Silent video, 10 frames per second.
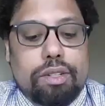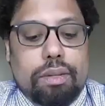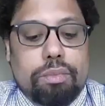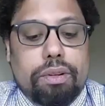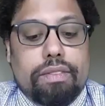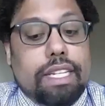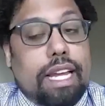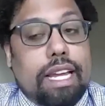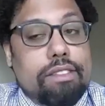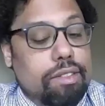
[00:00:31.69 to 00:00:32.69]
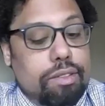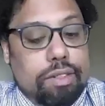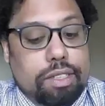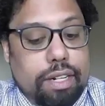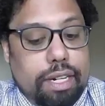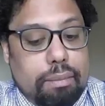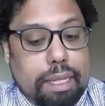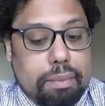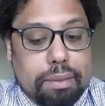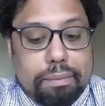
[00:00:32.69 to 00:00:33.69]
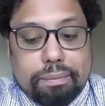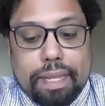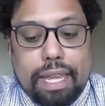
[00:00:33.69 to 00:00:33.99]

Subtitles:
improve the lives of the North Korean people.